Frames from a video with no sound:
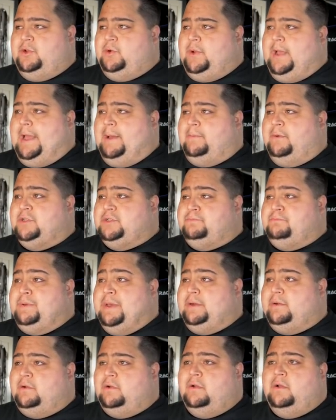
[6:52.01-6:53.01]
how much
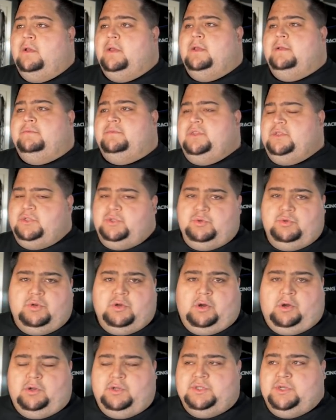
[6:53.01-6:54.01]
better these new
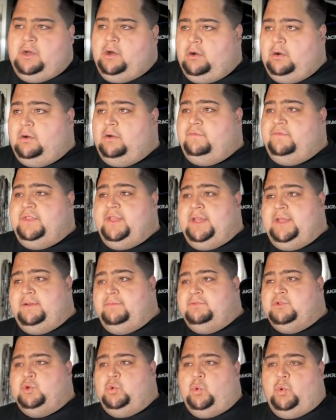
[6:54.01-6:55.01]
cards are
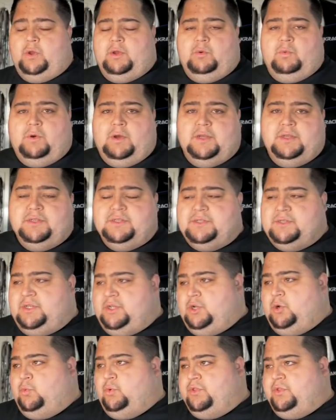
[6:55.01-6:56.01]
than Turing was,
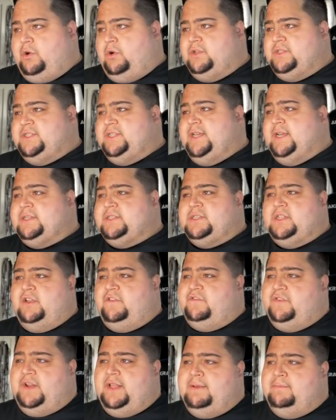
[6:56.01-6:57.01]
with RTX
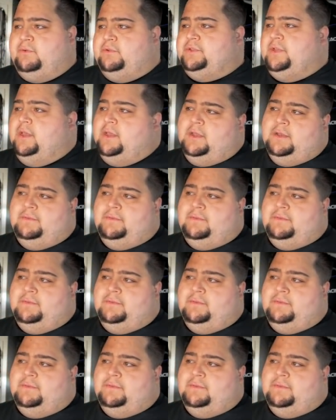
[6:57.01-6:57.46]
stuff enabled.